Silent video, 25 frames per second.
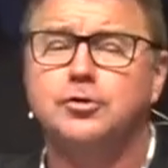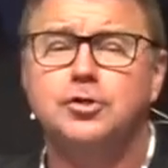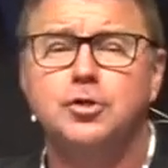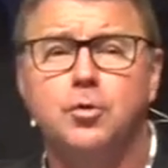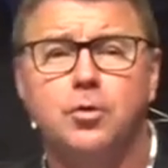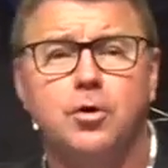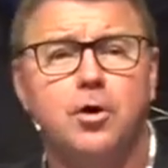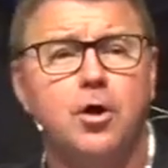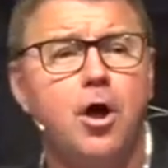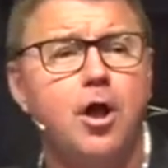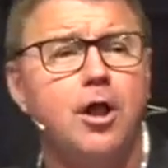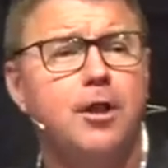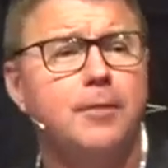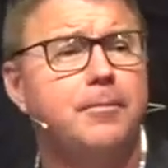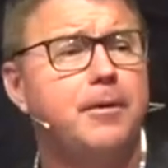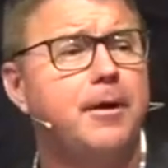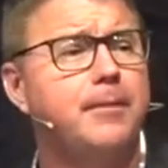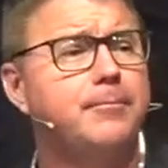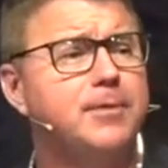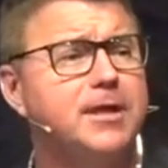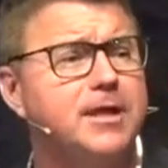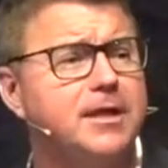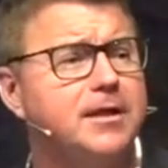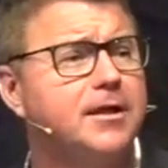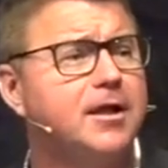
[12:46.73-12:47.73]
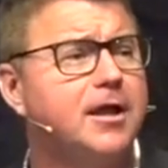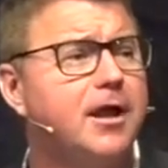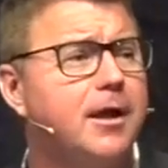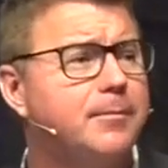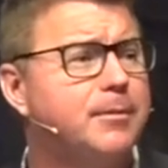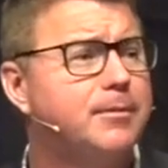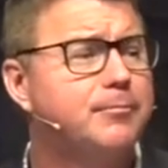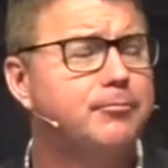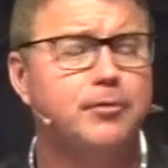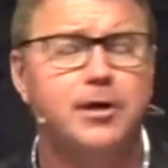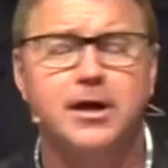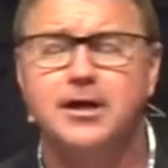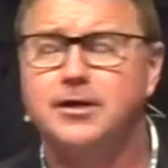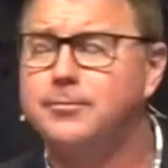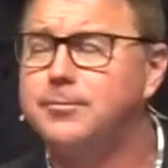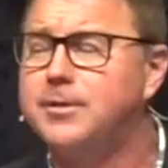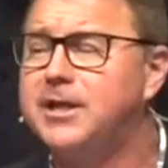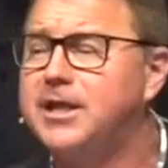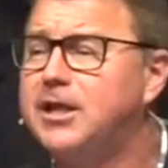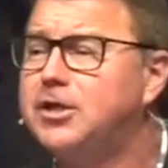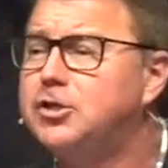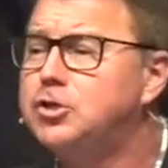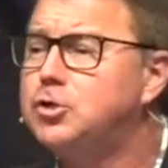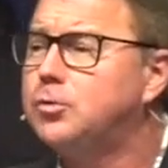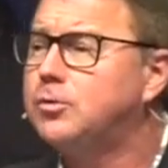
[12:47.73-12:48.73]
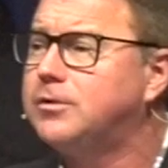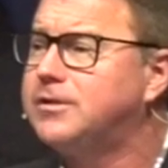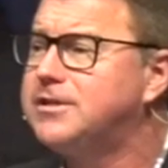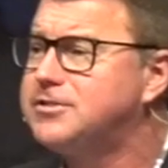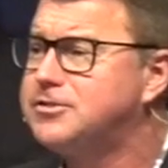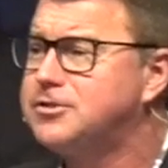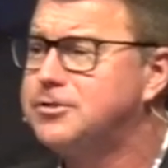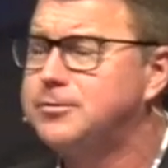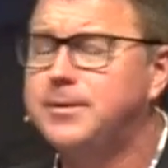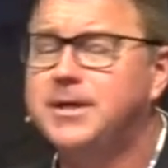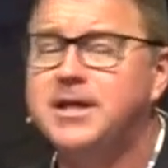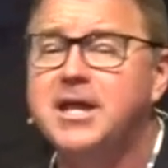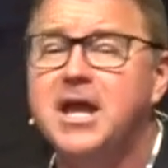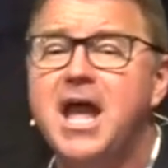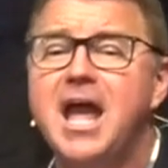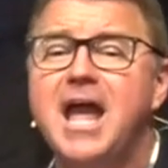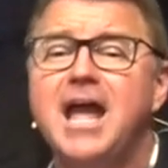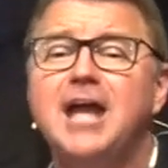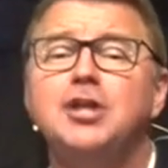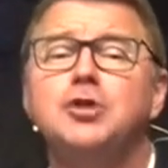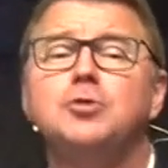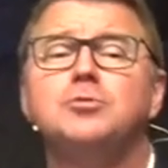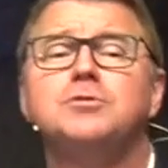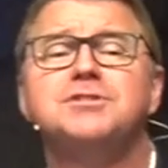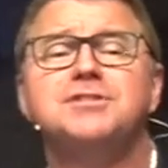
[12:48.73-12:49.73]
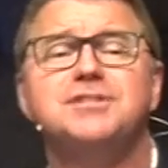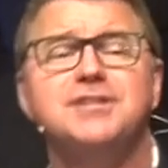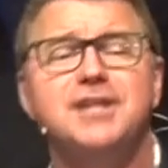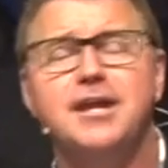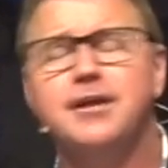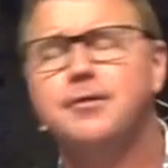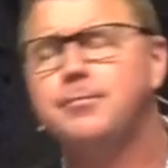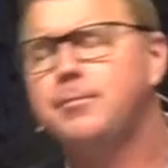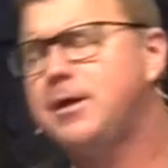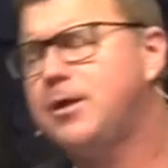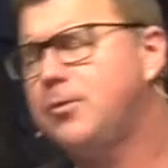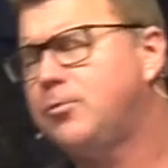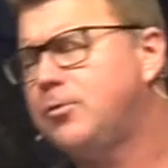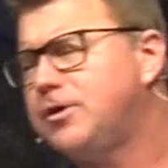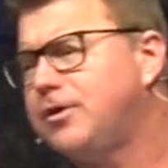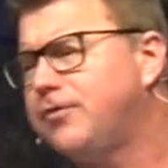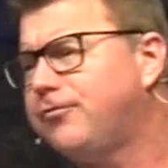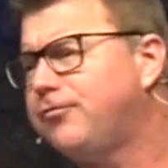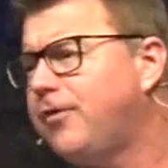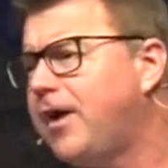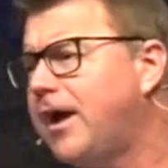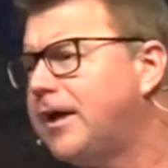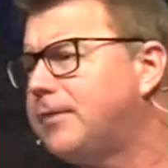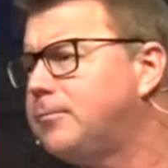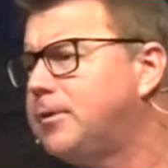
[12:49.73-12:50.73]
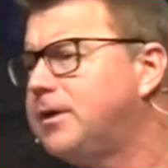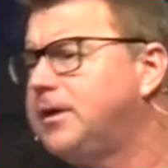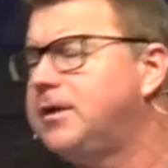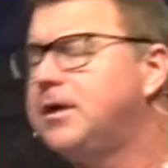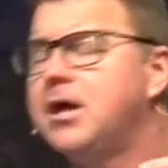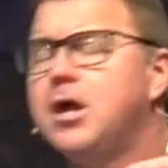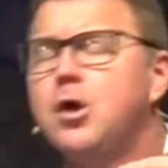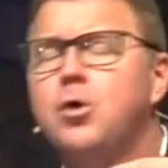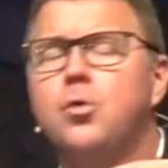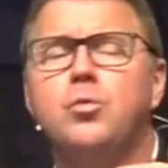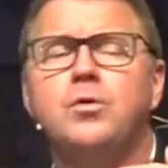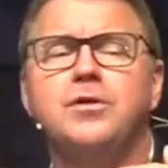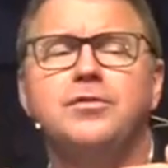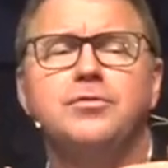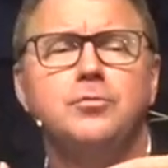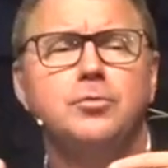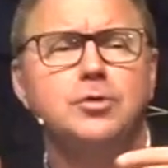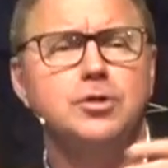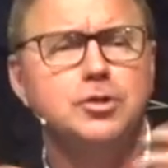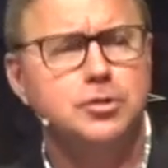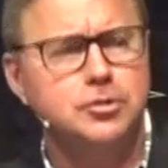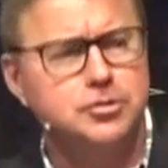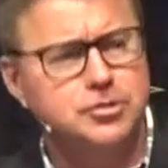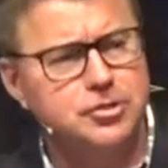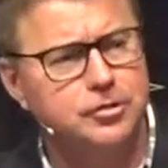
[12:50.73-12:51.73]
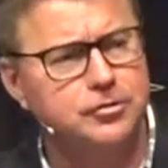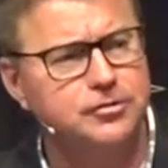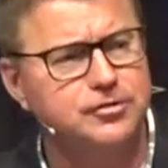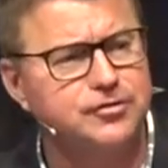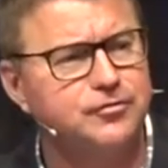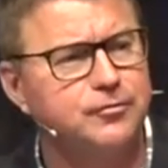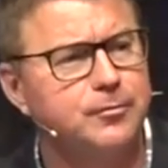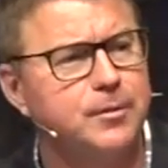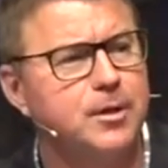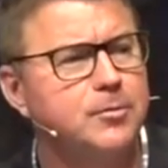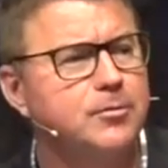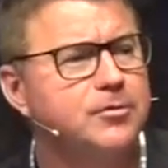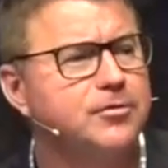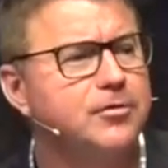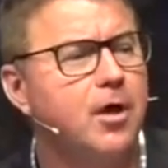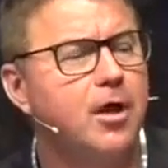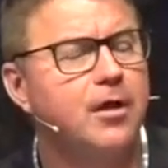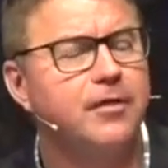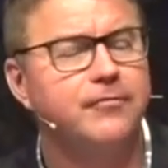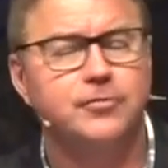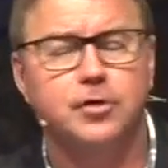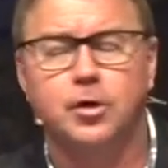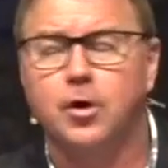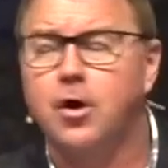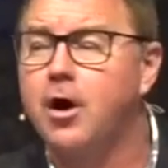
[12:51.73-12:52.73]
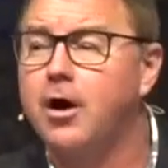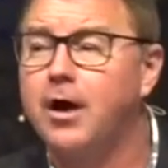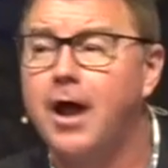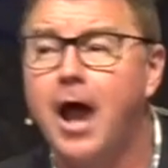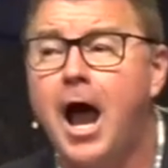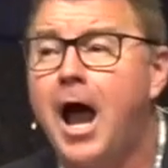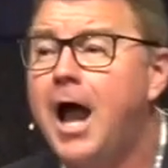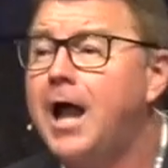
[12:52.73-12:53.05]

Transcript: And you will call upon me and come and pray to me, and you will listen to me, and you will seek me when you find me, with, when you search for me with all of your heart.